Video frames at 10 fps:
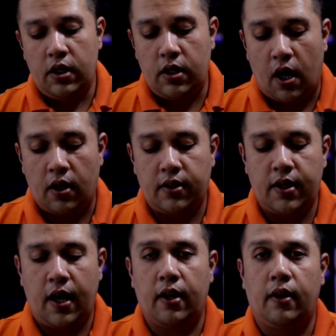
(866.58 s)
Yard
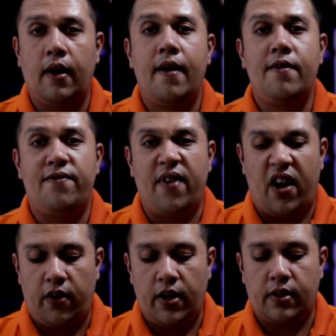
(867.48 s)
sale,
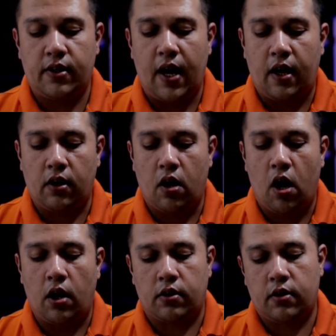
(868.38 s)
various, and
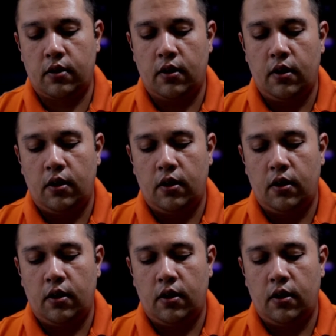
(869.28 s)
cost.